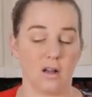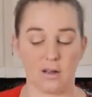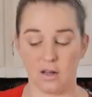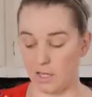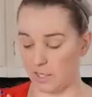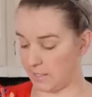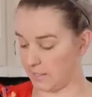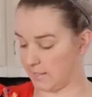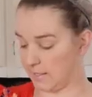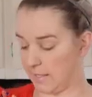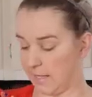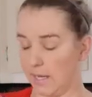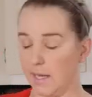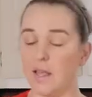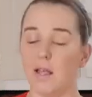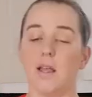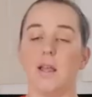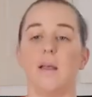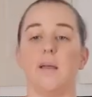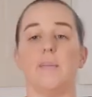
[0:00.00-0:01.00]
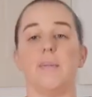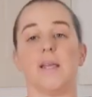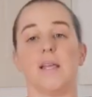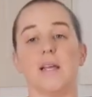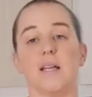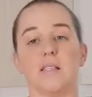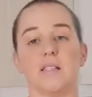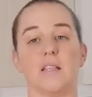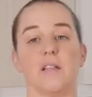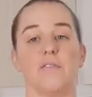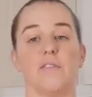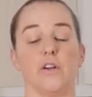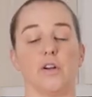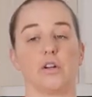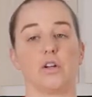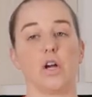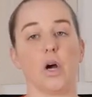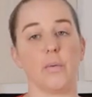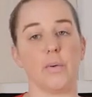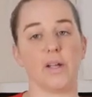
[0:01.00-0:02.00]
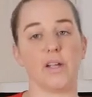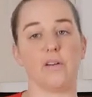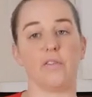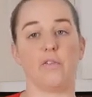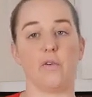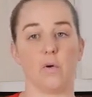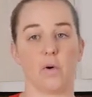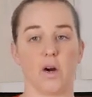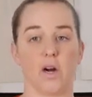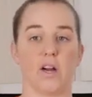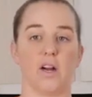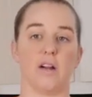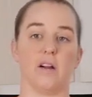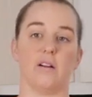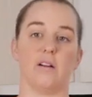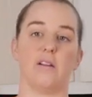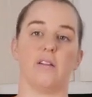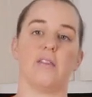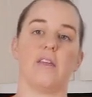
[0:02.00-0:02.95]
honestly, because if you're going for